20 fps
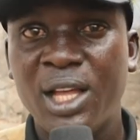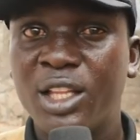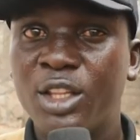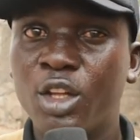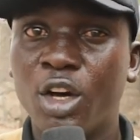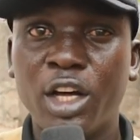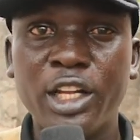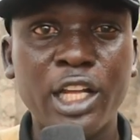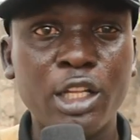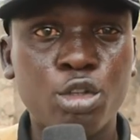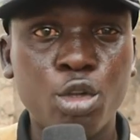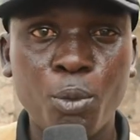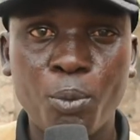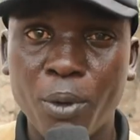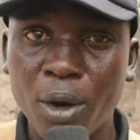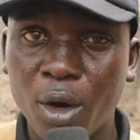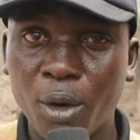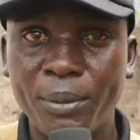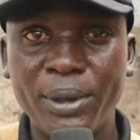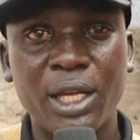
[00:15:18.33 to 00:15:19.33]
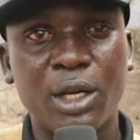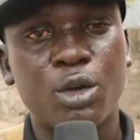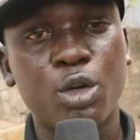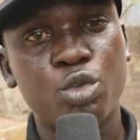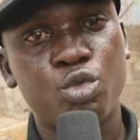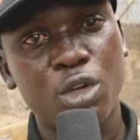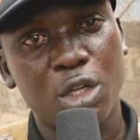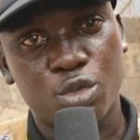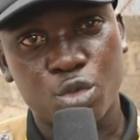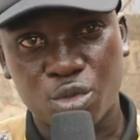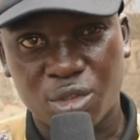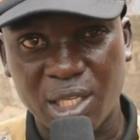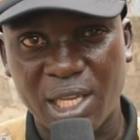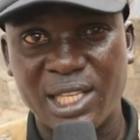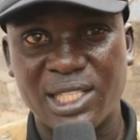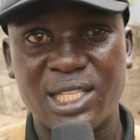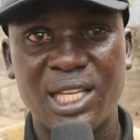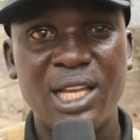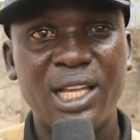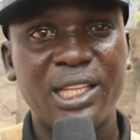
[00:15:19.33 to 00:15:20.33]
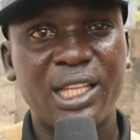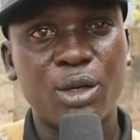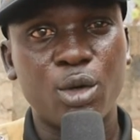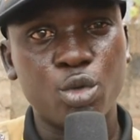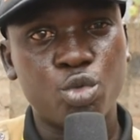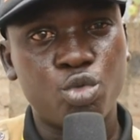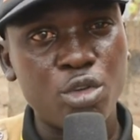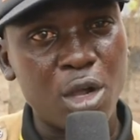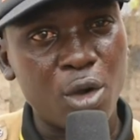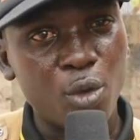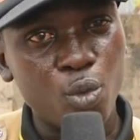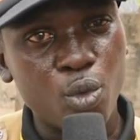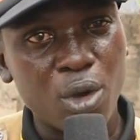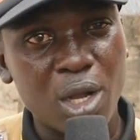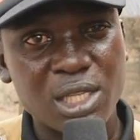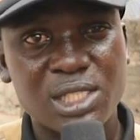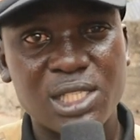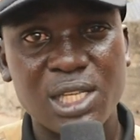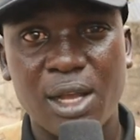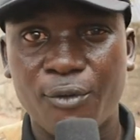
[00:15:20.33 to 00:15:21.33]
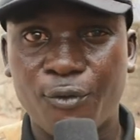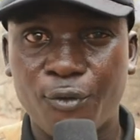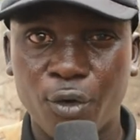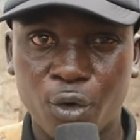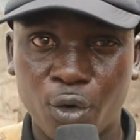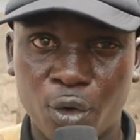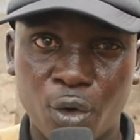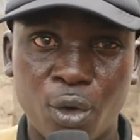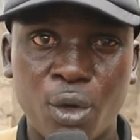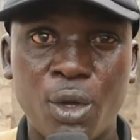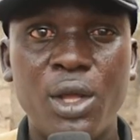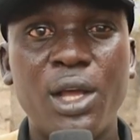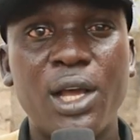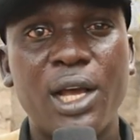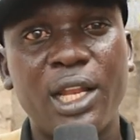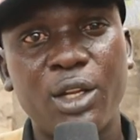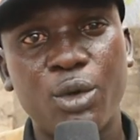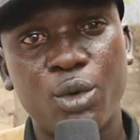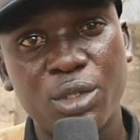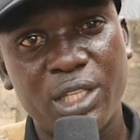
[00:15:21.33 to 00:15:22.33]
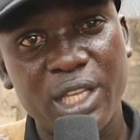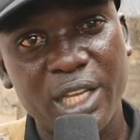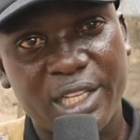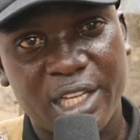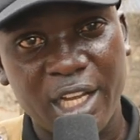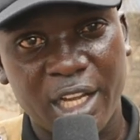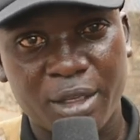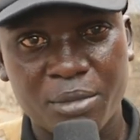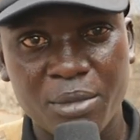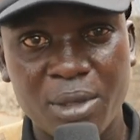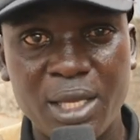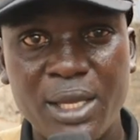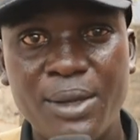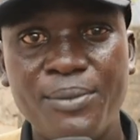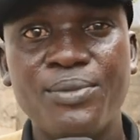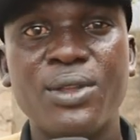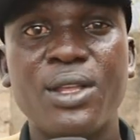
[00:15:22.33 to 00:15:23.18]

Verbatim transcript: The other do bowl, they can't do it two times. They go do it once and for all, and they go they can't pay.